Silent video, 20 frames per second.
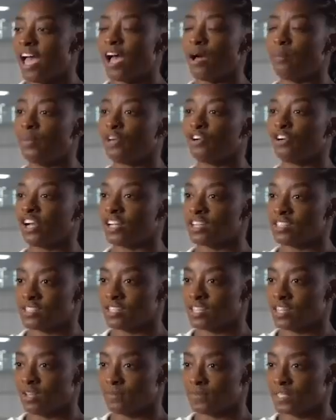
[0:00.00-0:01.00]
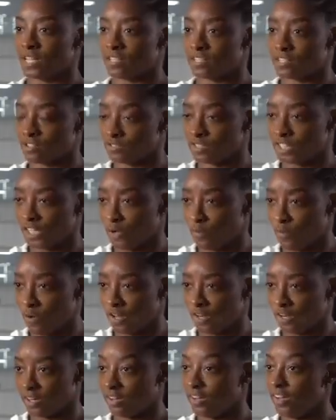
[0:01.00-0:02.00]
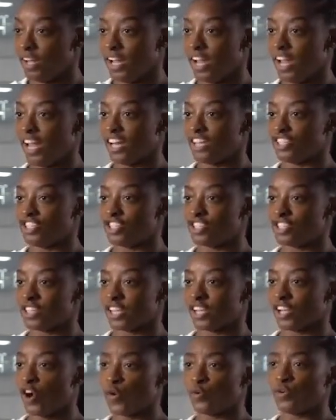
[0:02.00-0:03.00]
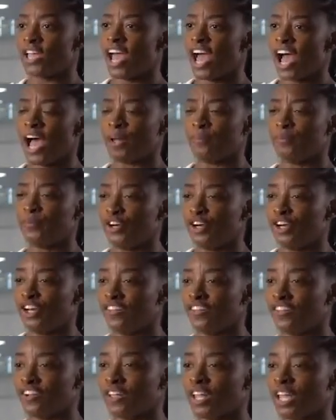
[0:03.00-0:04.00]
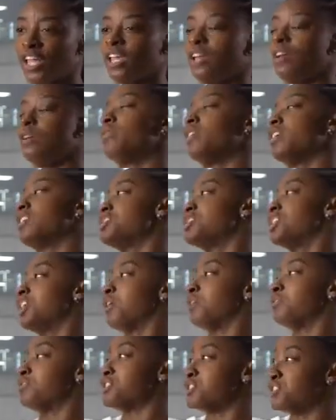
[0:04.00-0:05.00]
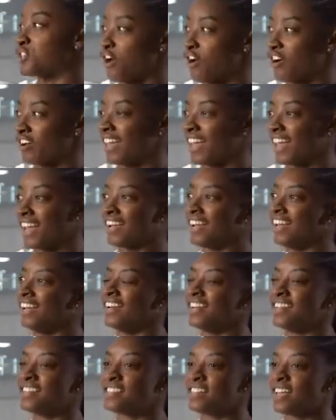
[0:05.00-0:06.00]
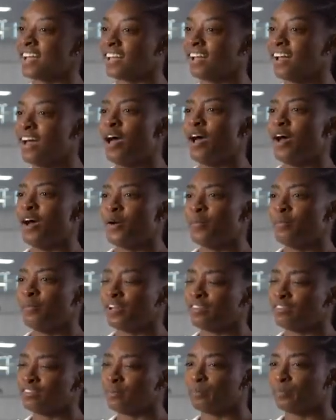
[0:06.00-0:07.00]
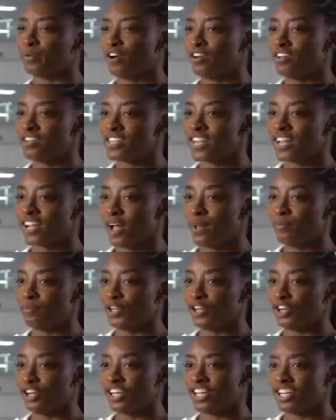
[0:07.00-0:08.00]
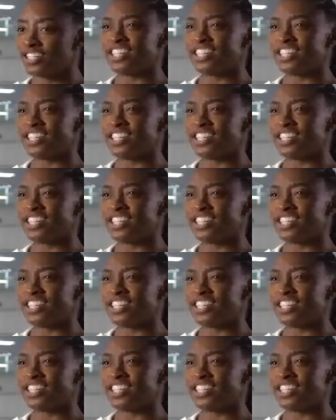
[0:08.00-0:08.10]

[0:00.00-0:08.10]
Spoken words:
how many Grand Slams has Serena won? And she's like, oh yeah, I'm good. And they're like, ew, there she goes, she's cocky again. And it's like, but if LeBron's like, I'm good,